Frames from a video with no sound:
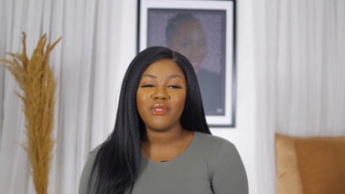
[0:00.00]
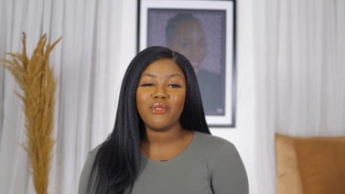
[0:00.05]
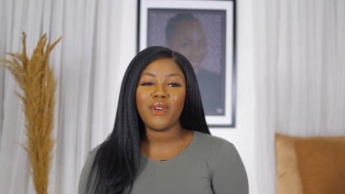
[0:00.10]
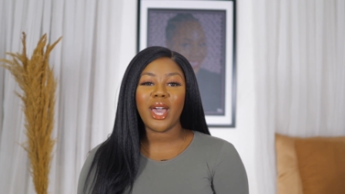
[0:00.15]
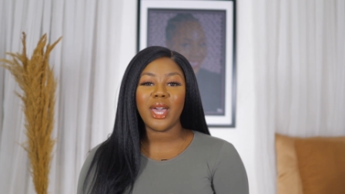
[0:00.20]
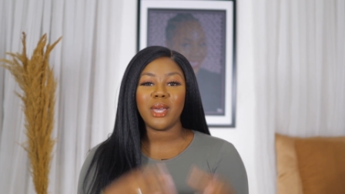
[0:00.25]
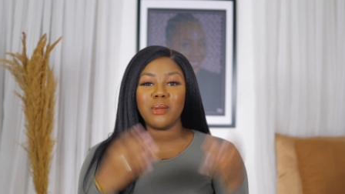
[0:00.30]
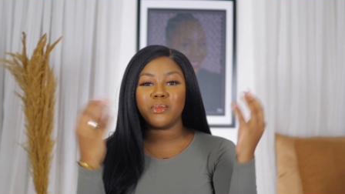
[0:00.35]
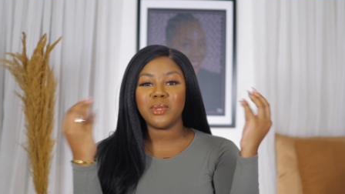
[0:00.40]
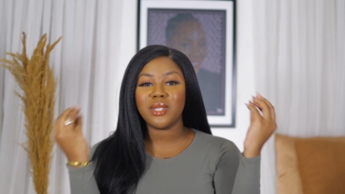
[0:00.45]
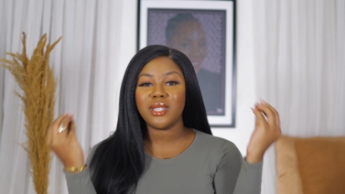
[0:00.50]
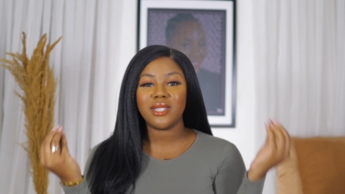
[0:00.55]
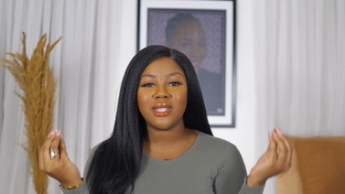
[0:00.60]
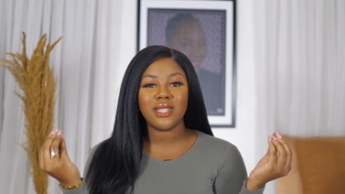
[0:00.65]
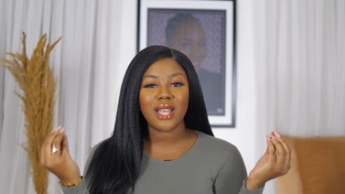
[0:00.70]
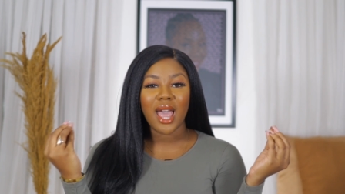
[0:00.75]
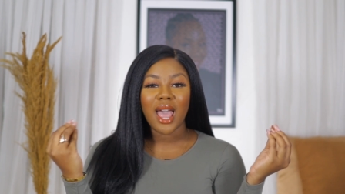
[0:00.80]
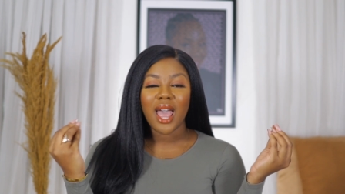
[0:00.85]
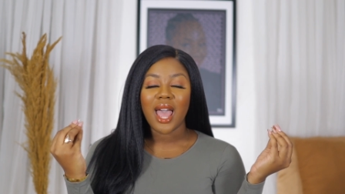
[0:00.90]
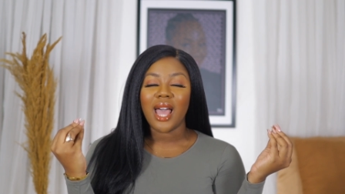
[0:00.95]
vibes.
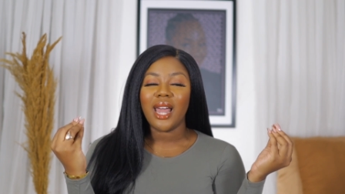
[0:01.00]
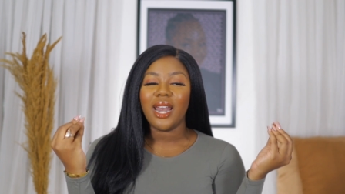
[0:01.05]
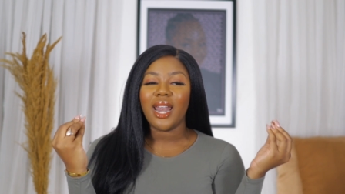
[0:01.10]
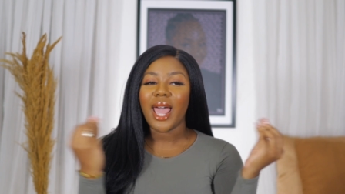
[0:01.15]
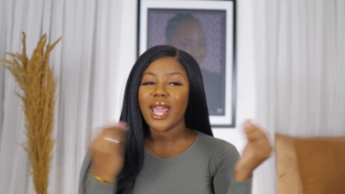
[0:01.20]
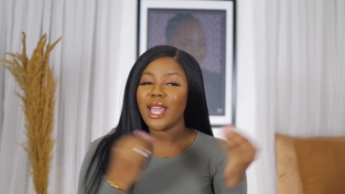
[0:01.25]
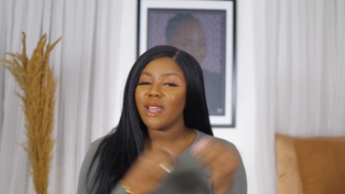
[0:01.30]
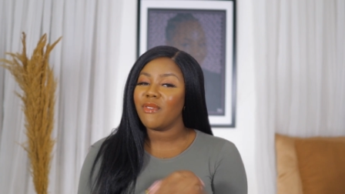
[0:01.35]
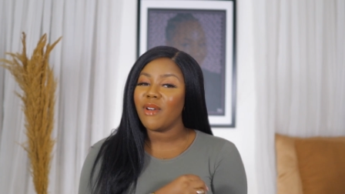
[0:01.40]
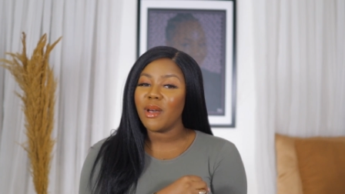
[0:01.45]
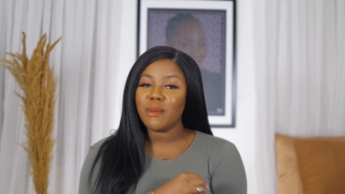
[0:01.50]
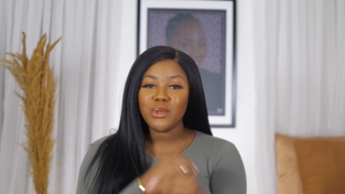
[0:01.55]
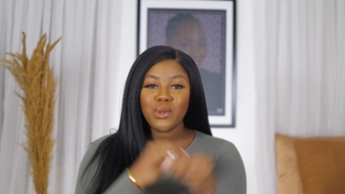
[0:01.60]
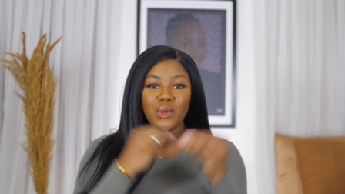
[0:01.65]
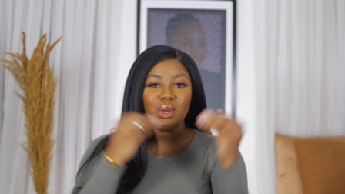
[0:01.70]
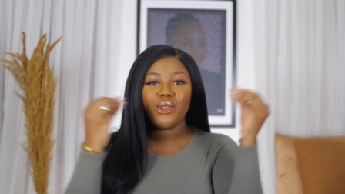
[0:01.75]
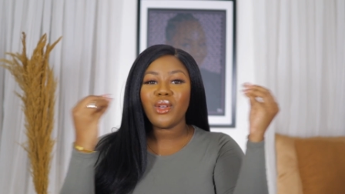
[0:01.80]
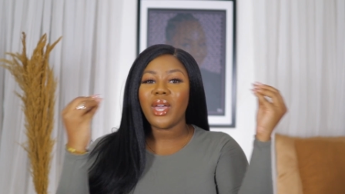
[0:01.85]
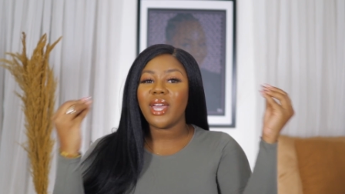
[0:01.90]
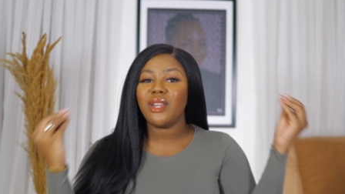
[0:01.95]
Like, if I'm
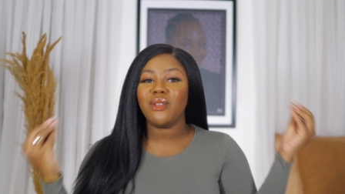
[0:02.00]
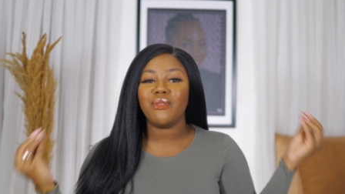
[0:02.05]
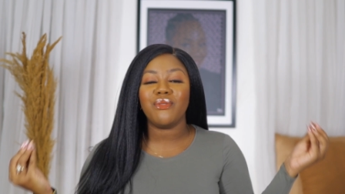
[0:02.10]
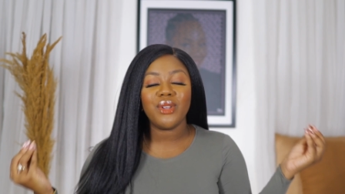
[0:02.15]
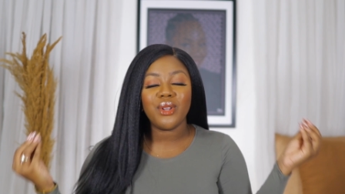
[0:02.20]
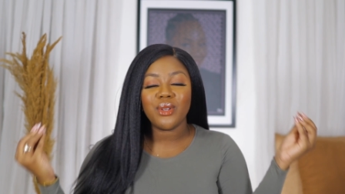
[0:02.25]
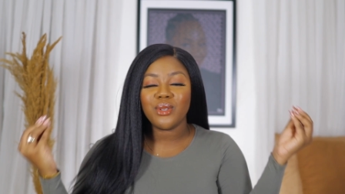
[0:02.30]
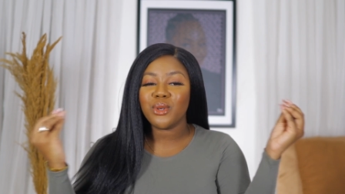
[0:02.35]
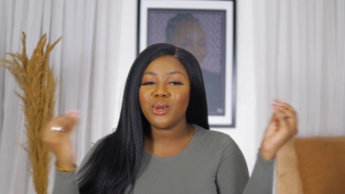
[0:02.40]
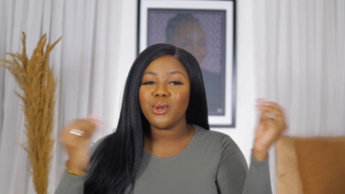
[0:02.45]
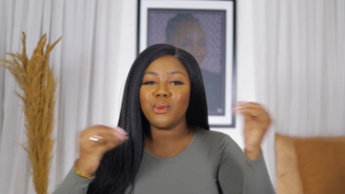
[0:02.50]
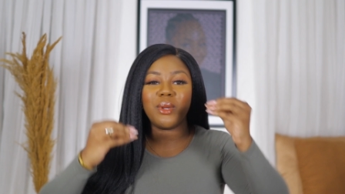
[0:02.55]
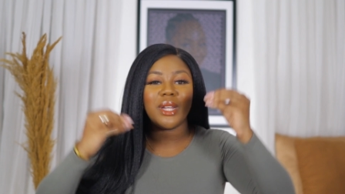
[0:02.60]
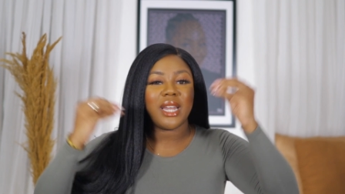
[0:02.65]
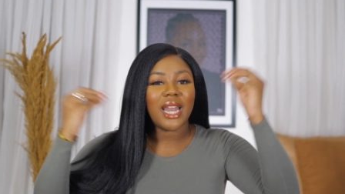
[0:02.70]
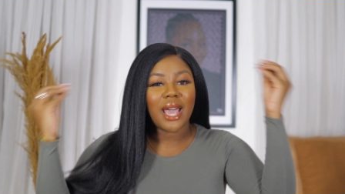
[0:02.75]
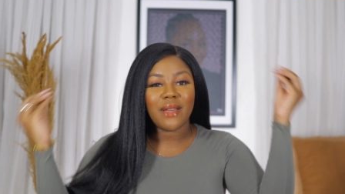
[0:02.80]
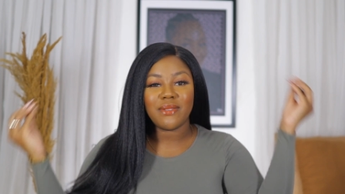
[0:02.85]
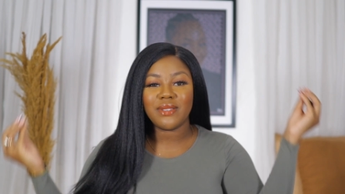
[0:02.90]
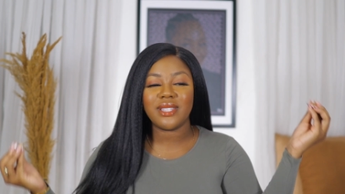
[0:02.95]
doing any videos, it's going to be
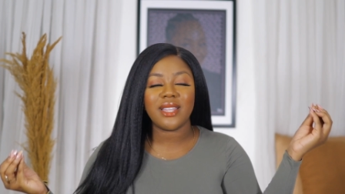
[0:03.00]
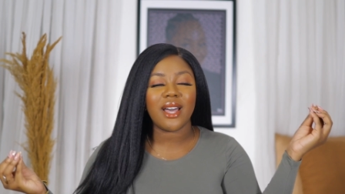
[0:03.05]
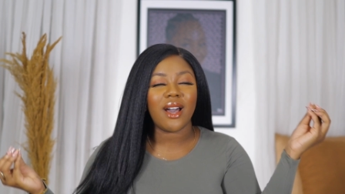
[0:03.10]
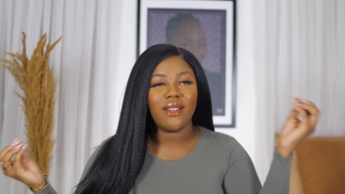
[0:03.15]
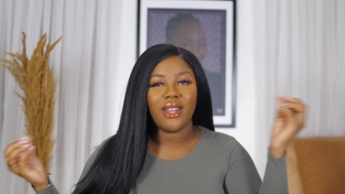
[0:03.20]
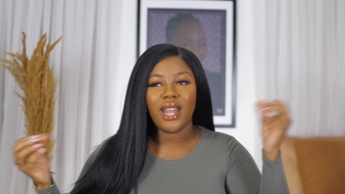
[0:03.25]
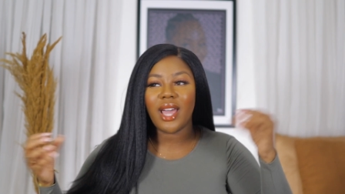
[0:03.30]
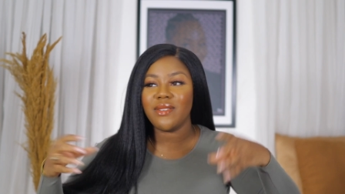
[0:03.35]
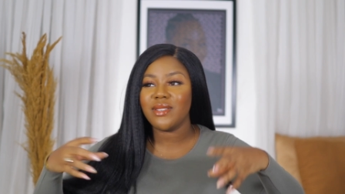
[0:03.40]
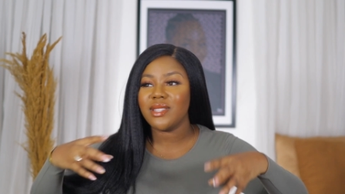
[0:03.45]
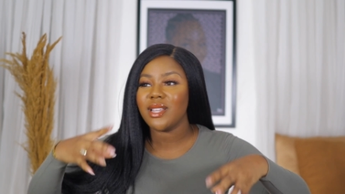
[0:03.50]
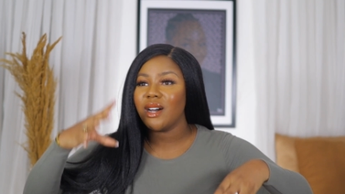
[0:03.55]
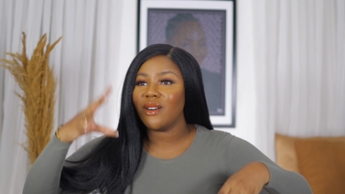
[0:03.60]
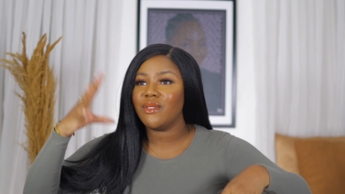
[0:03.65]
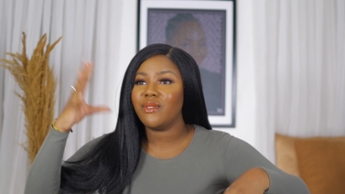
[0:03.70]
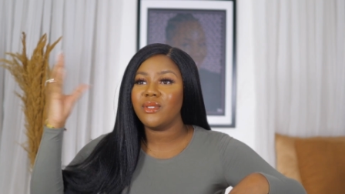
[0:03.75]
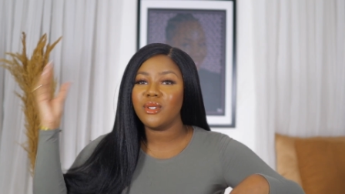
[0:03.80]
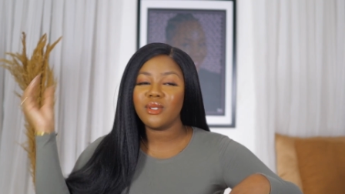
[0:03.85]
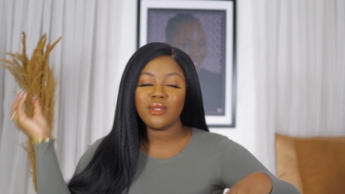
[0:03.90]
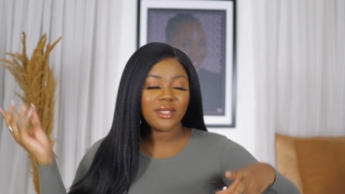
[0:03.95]
lifestyle
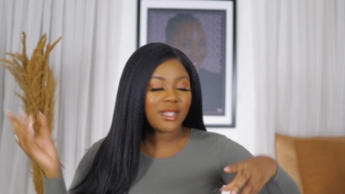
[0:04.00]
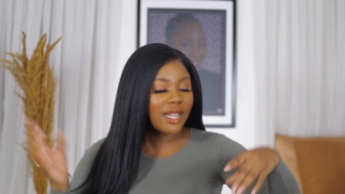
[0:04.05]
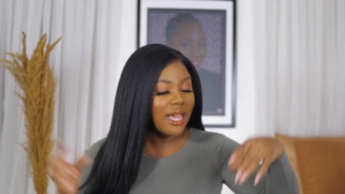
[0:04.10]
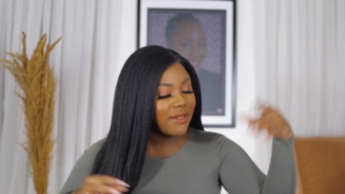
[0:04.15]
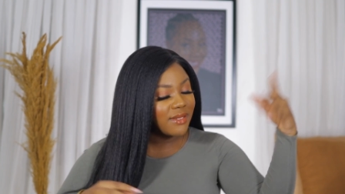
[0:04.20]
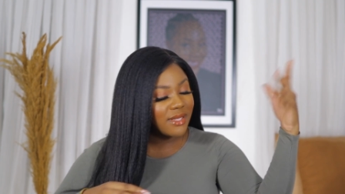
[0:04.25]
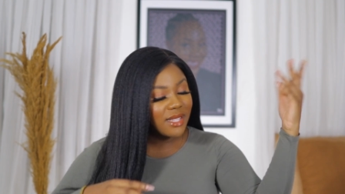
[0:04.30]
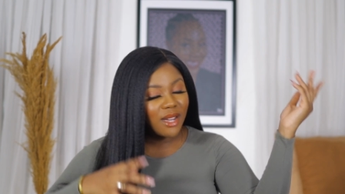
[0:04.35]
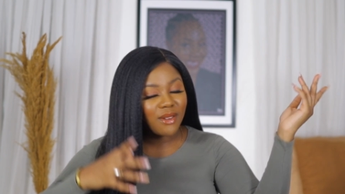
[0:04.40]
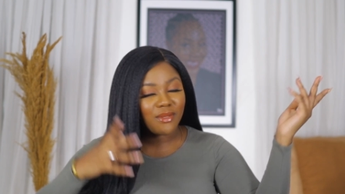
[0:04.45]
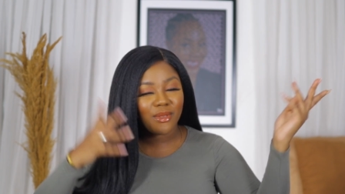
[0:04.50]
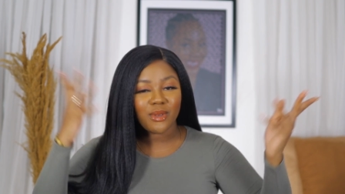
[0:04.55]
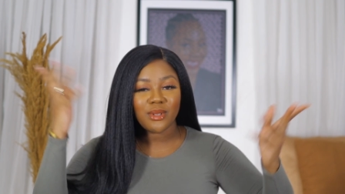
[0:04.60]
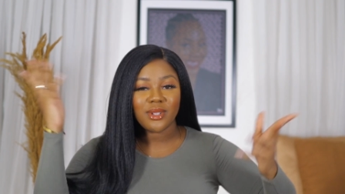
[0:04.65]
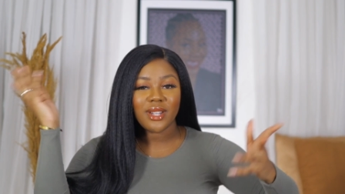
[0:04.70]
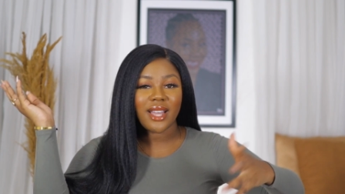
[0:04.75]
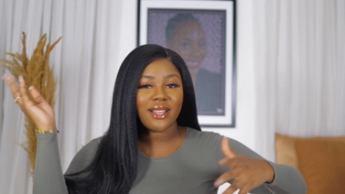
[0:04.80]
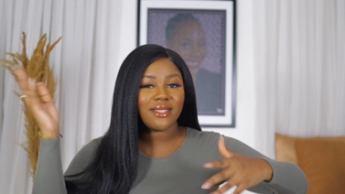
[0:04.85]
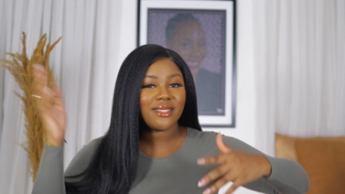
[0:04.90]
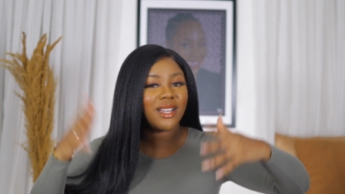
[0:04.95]

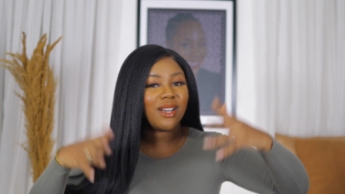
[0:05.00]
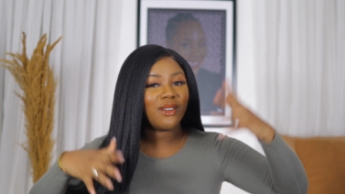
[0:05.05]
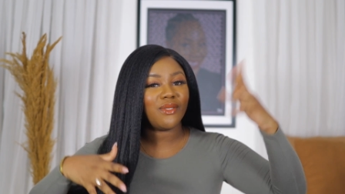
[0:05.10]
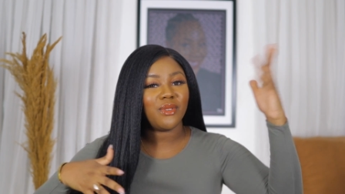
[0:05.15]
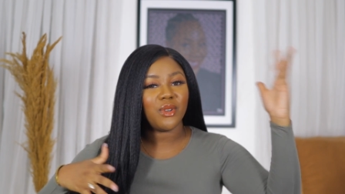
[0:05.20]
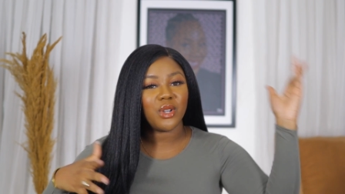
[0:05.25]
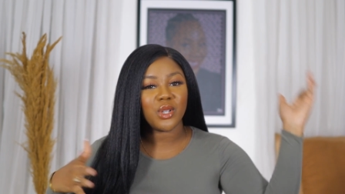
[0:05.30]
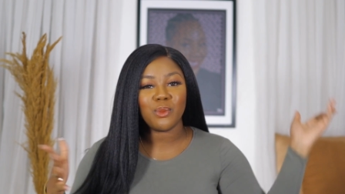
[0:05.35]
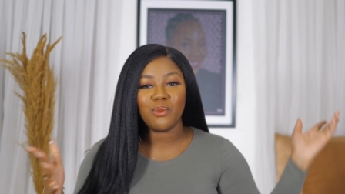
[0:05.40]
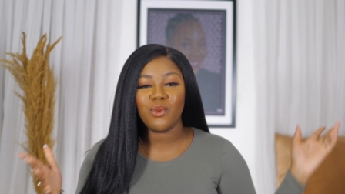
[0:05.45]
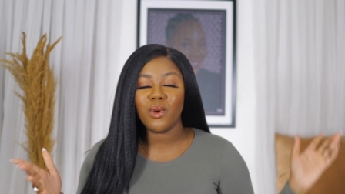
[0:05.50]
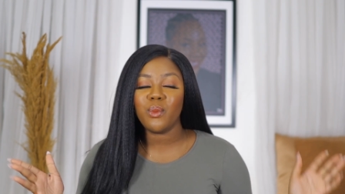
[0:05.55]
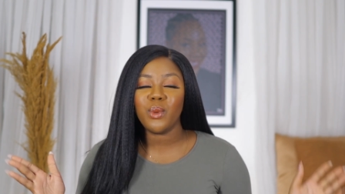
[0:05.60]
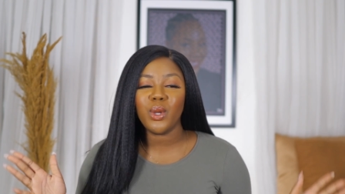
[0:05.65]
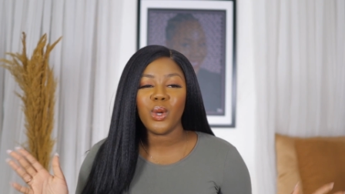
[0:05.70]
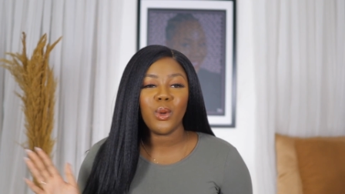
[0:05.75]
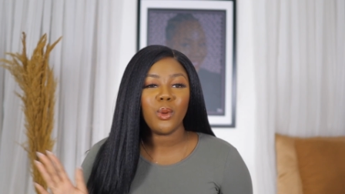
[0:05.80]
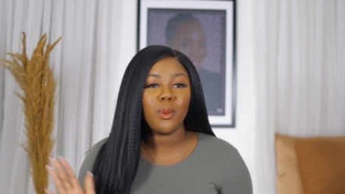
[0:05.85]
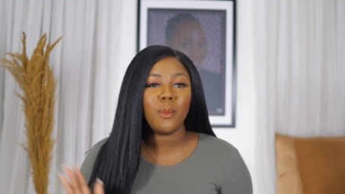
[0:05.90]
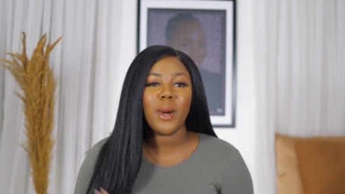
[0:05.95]
vlog before we
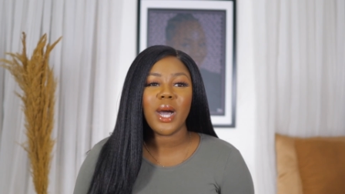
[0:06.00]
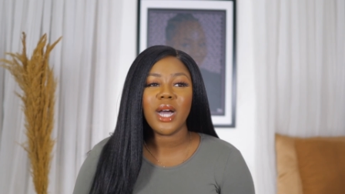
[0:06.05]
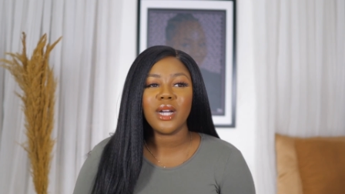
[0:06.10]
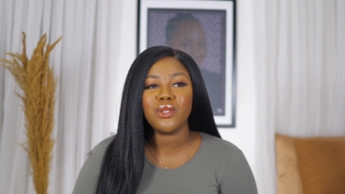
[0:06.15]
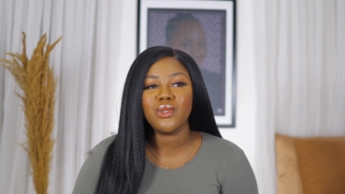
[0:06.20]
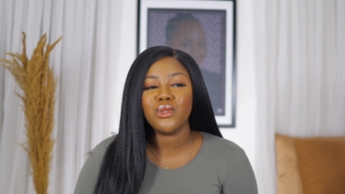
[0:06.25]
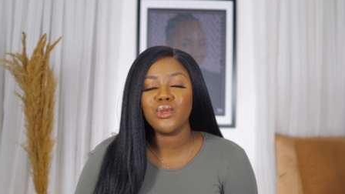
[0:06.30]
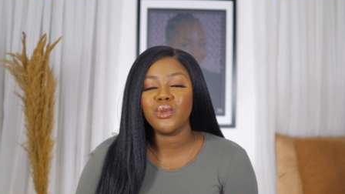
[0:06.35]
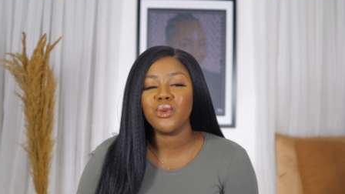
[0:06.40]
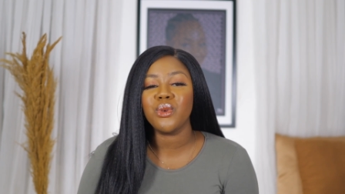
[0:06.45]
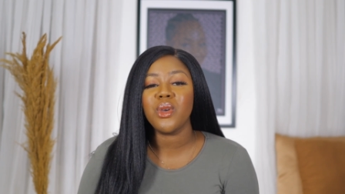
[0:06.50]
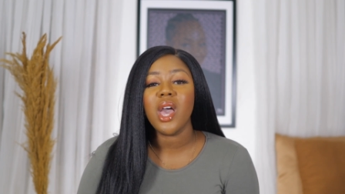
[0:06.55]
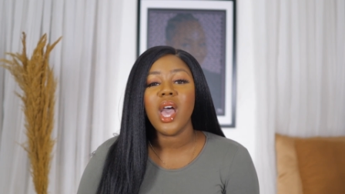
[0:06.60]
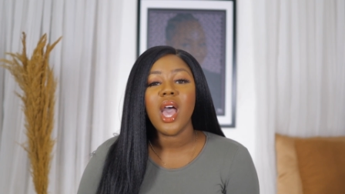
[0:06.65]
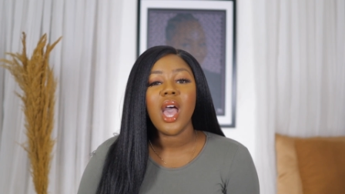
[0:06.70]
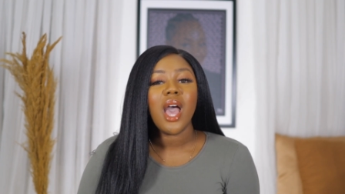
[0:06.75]
go back to